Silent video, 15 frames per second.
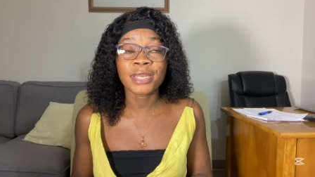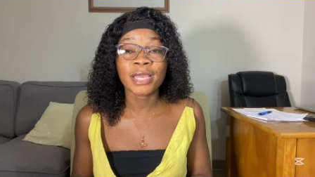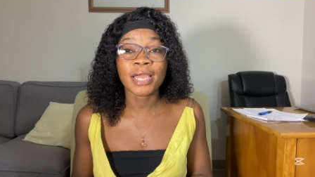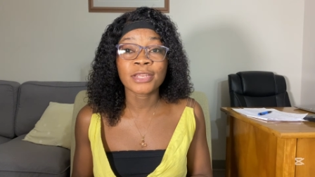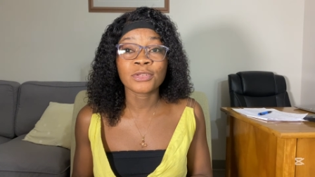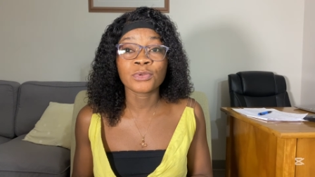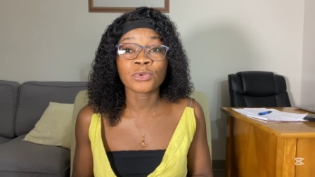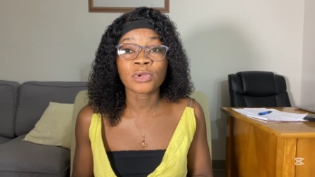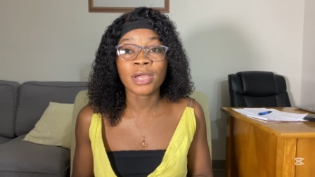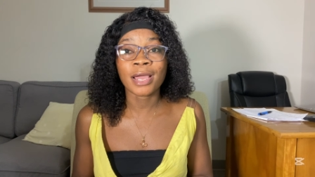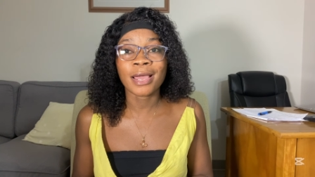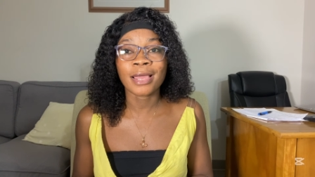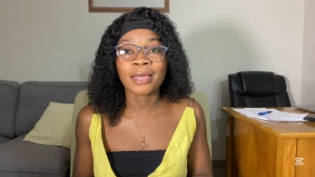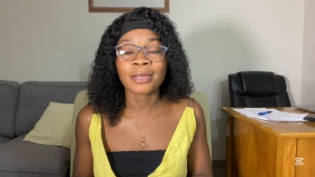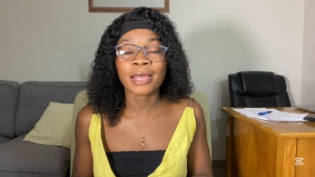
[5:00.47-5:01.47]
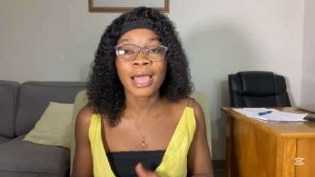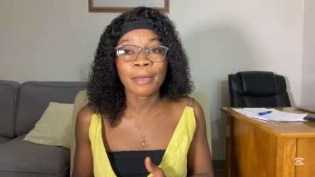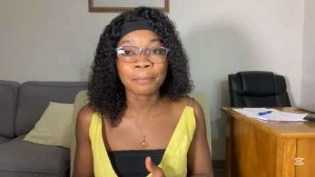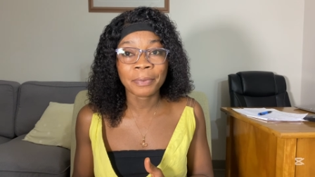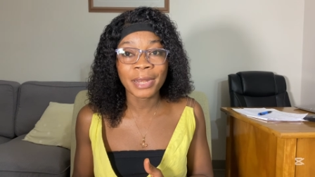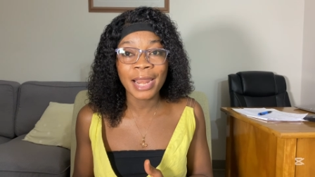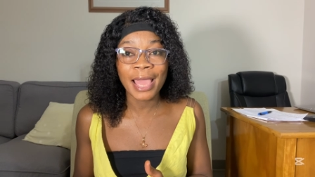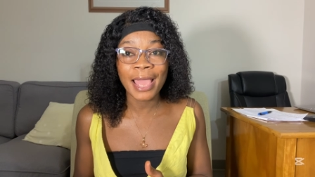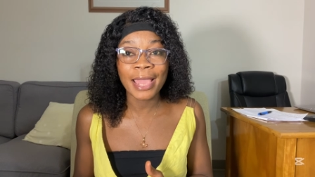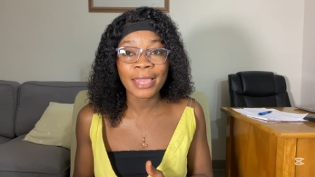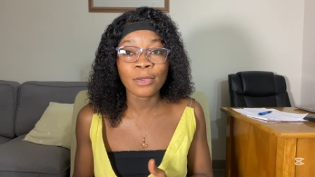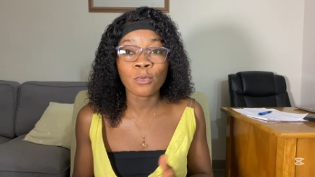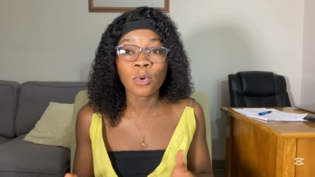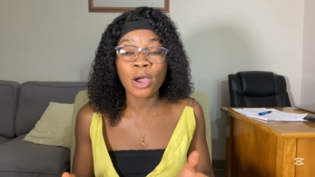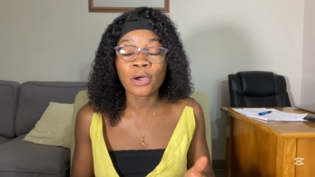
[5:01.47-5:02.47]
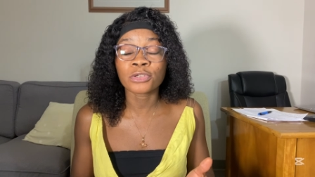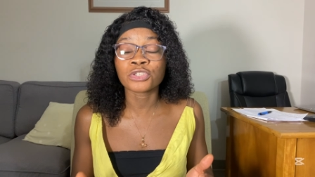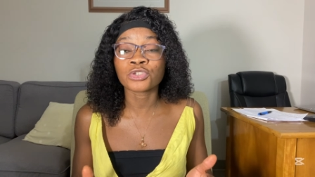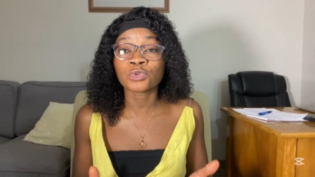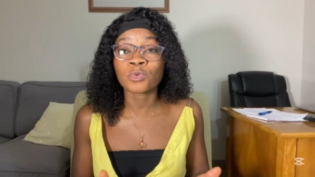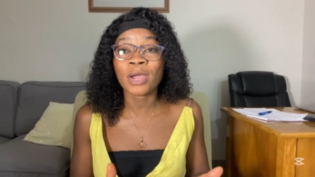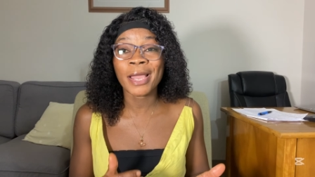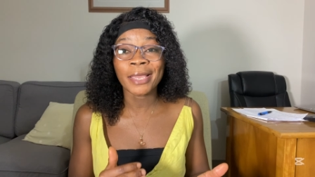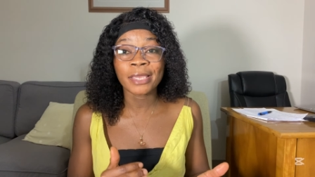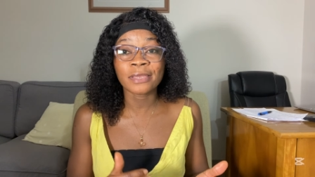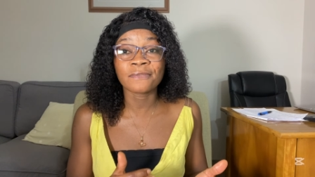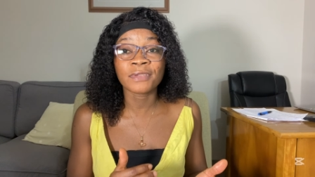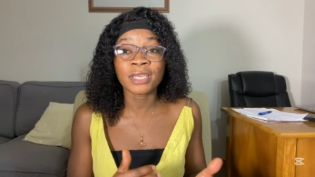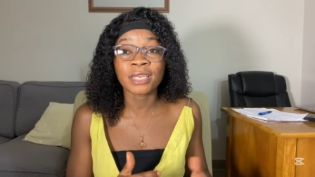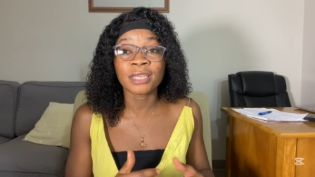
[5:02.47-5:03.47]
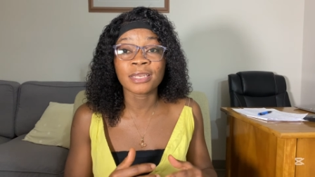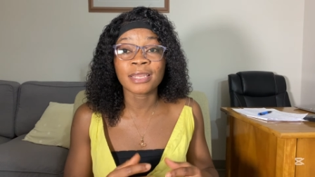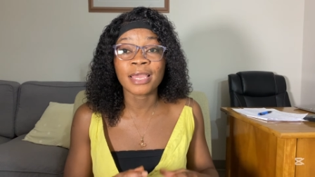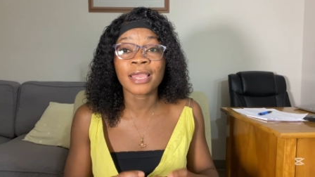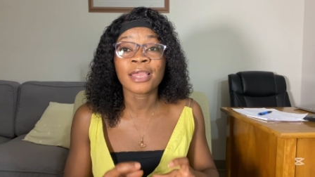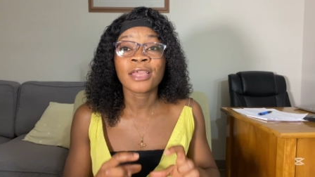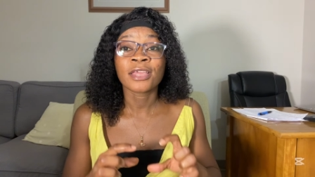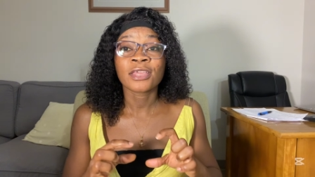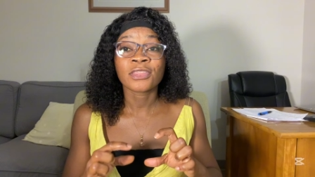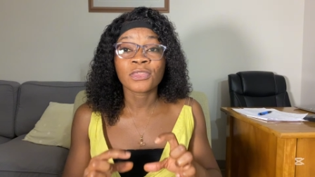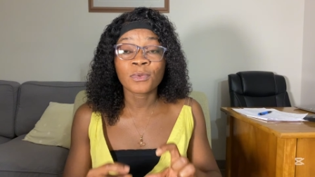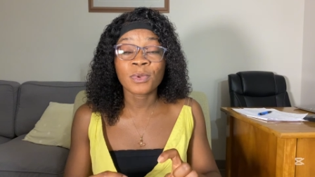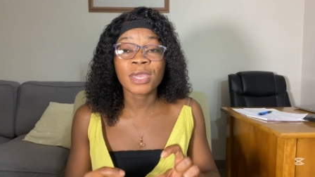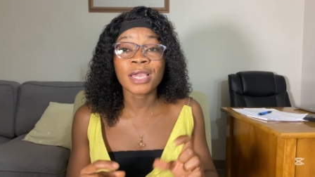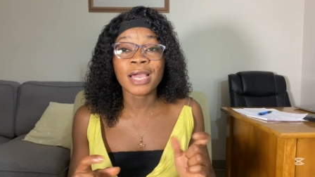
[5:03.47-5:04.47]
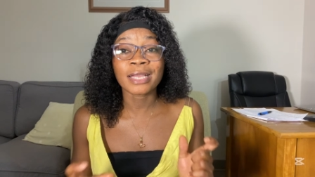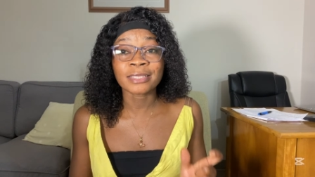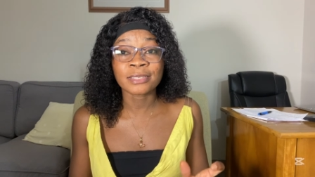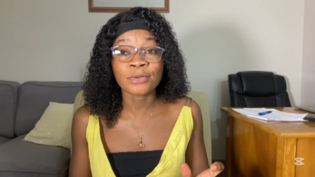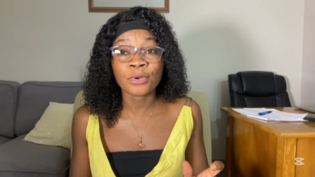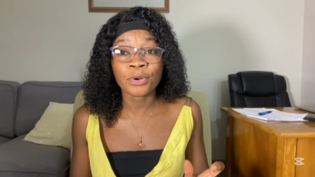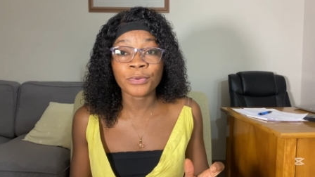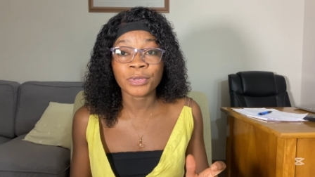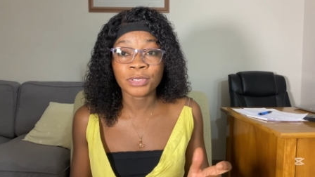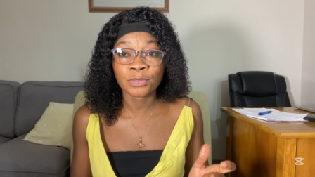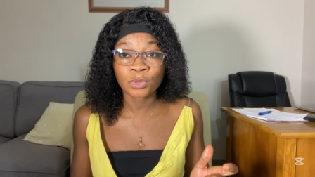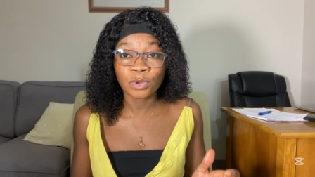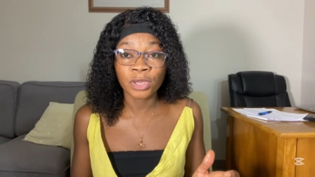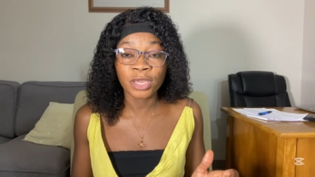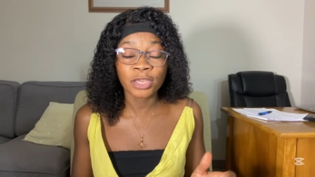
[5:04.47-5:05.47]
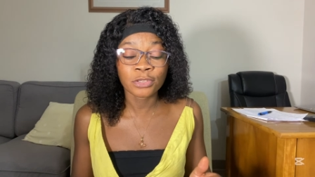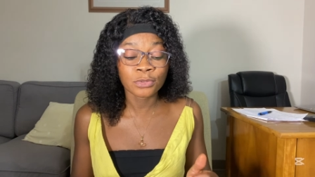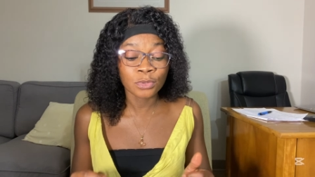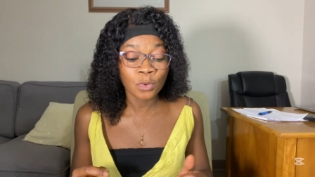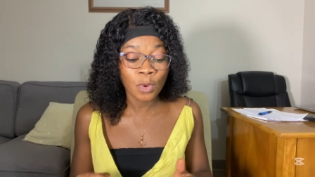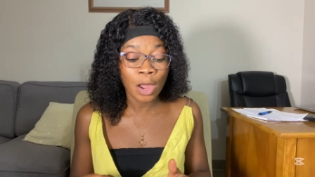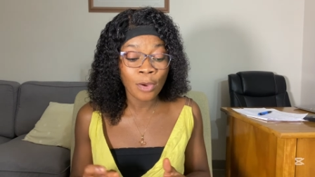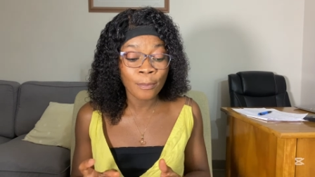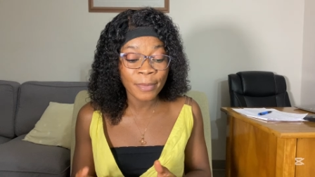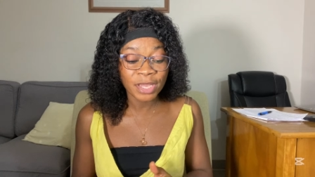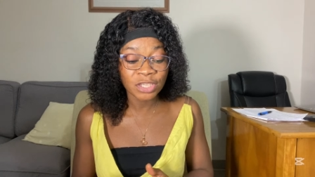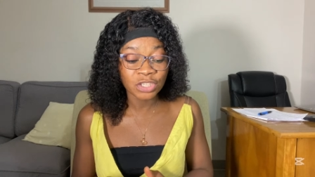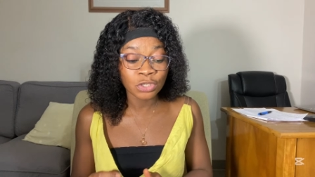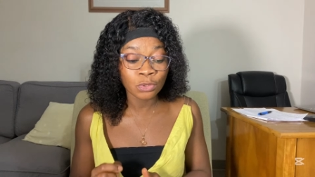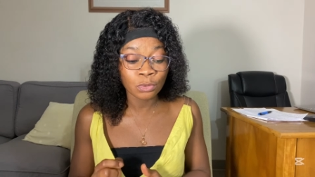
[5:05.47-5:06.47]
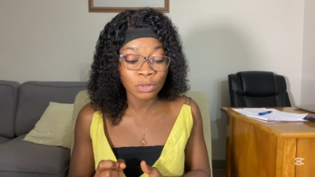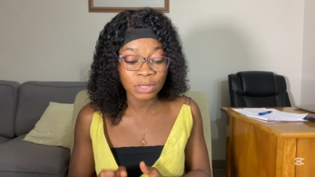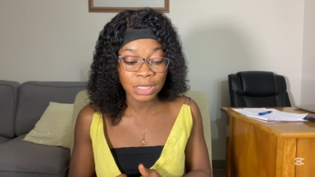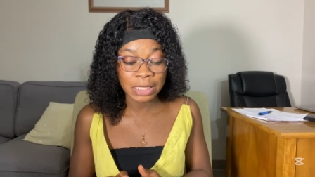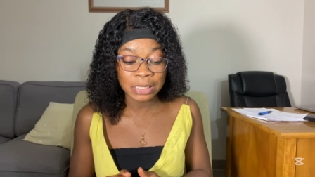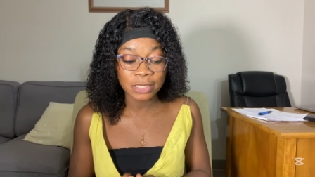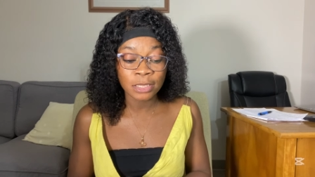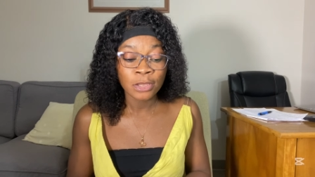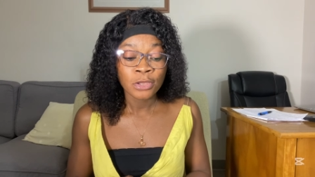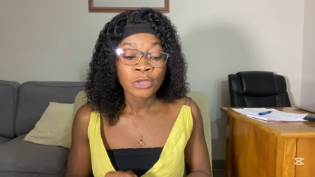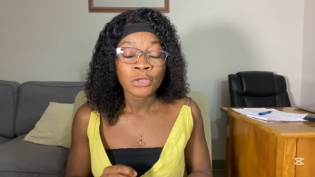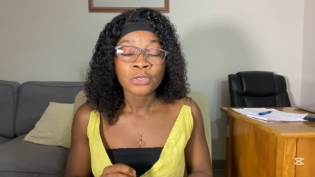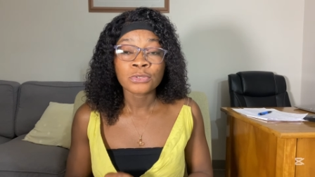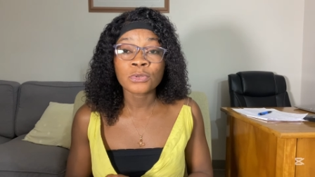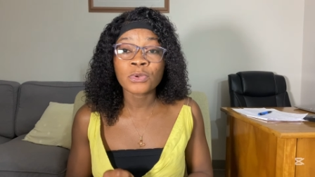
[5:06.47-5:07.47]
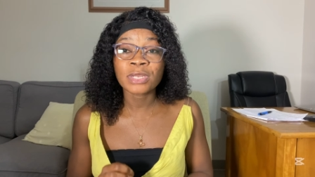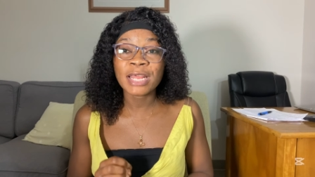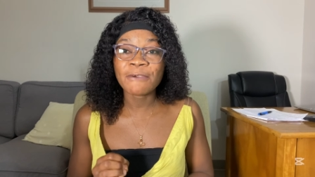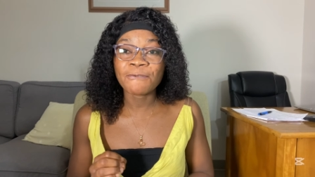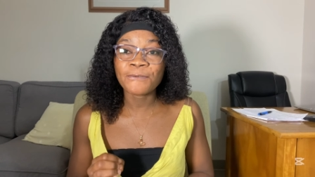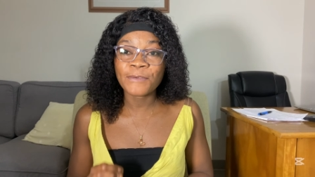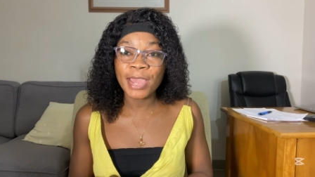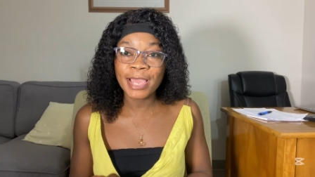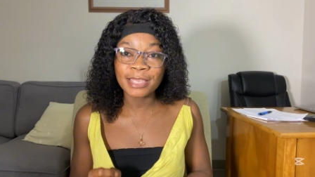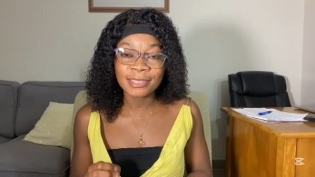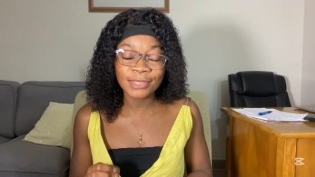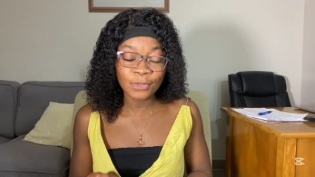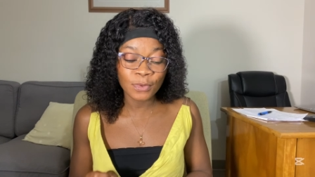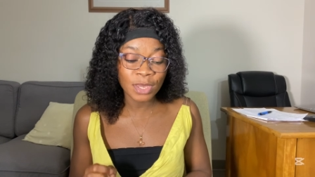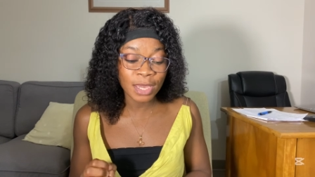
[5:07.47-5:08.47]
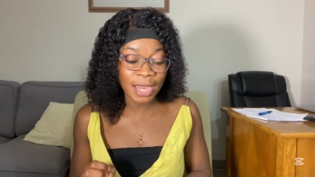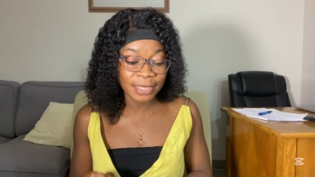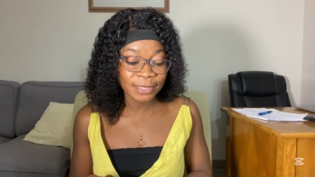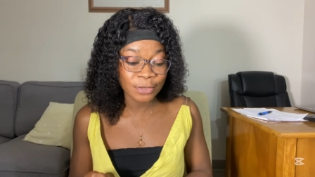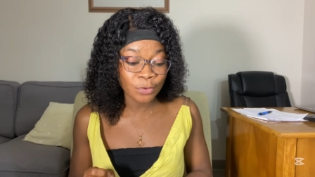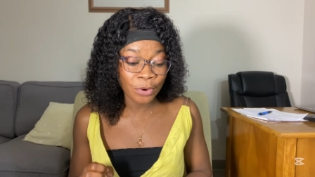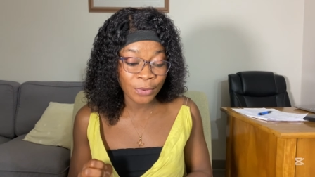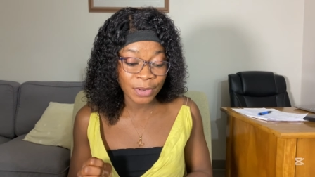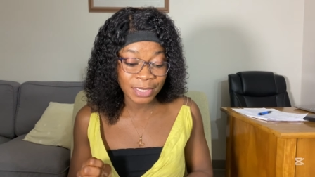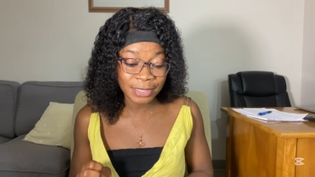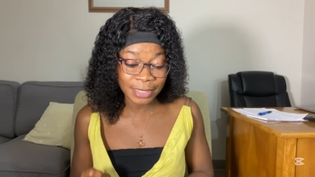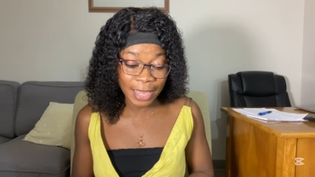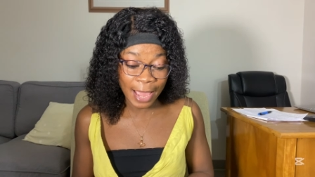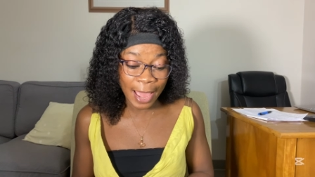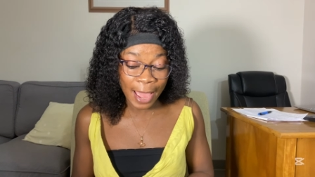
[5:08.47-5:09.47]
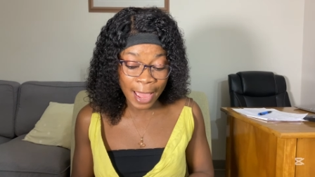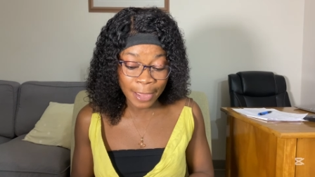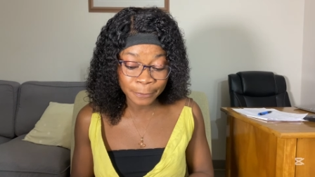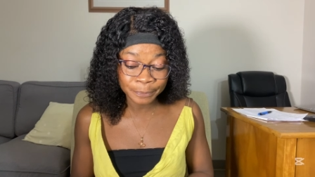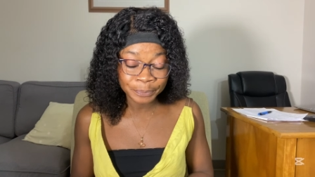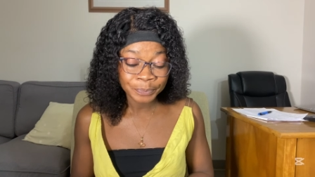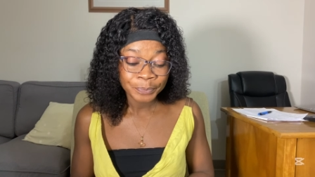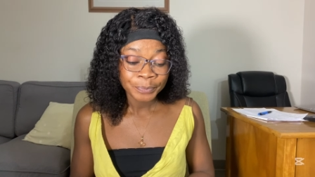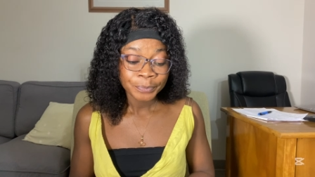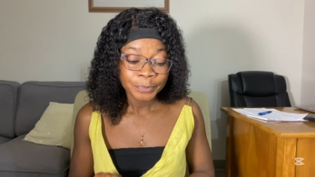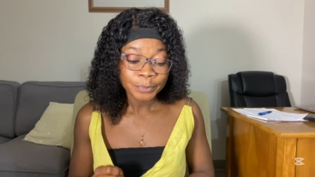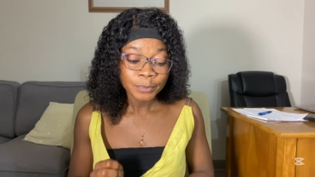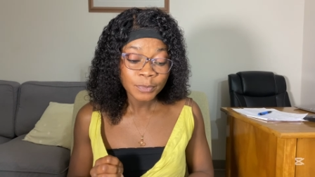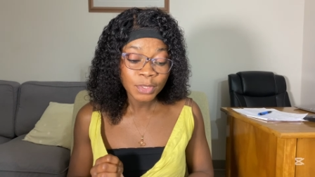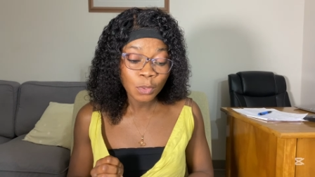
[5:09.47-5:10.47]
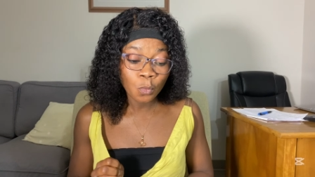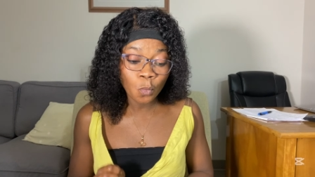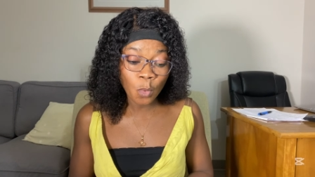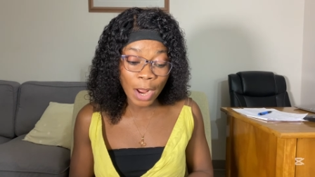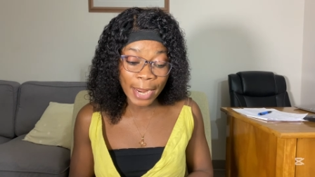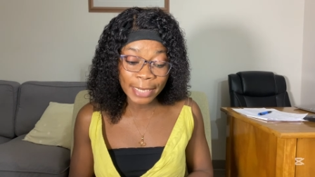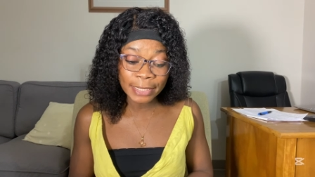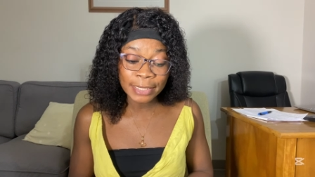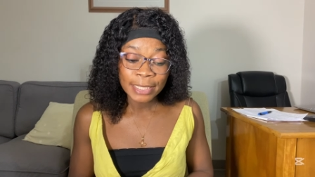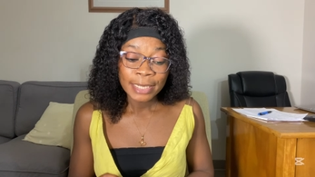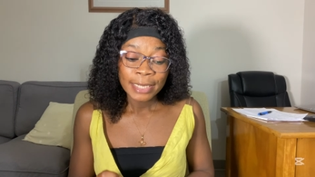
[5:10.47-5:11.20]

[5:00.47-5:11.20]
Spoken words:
that you can apply whilst you are even in the 3 categories. Okay, so I'll mention all this. So the first 3 categories are: 1,